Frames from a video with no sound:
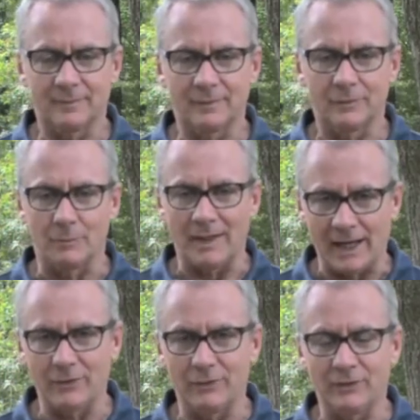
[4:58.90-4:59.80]
to be
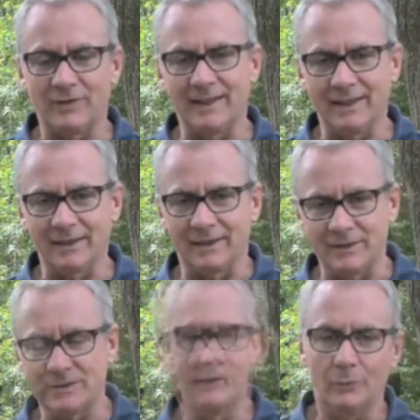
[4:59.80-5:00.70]
accurate in
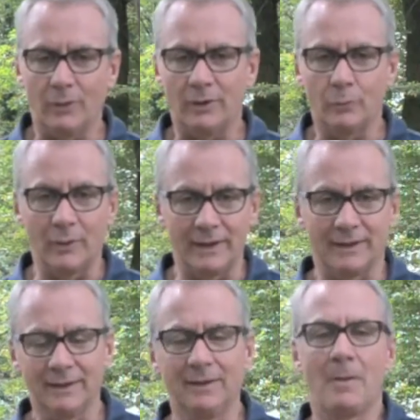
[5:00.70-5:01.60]
English, you
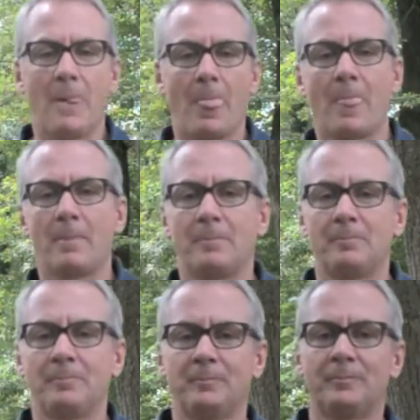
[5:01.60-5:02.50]
will
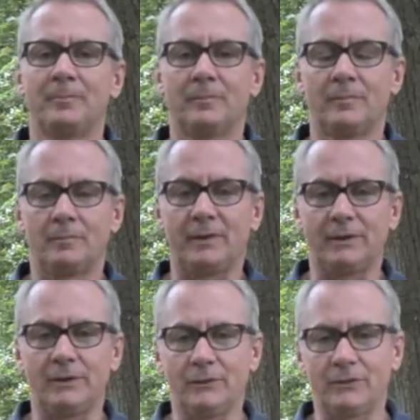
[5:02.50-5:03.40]
be
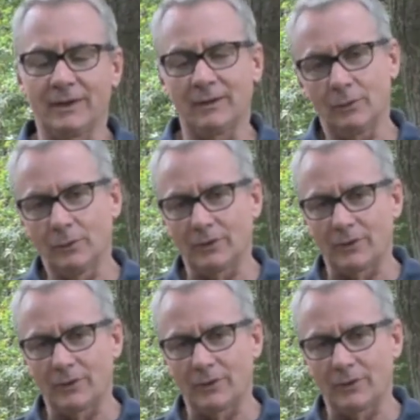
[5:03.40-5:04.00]
using all the